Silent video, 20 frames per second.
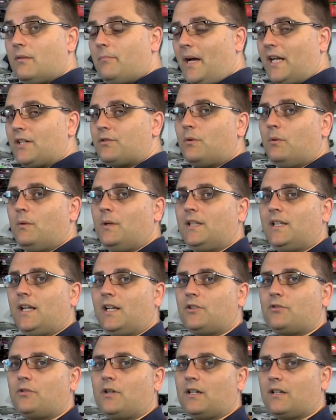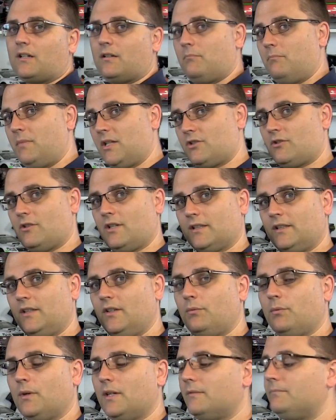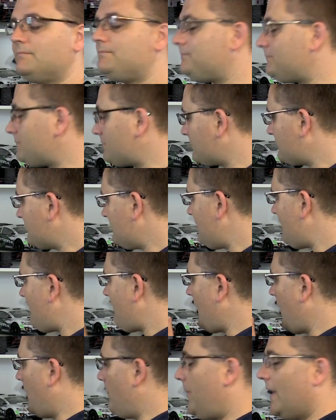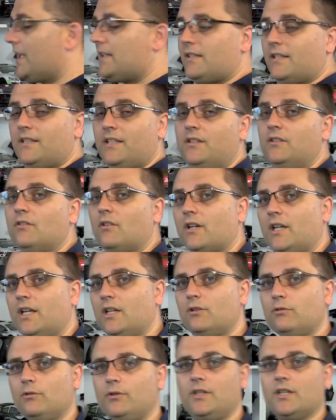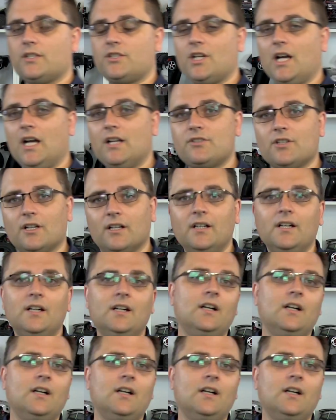a battery with that truck, much like this one, but they did not include a charger.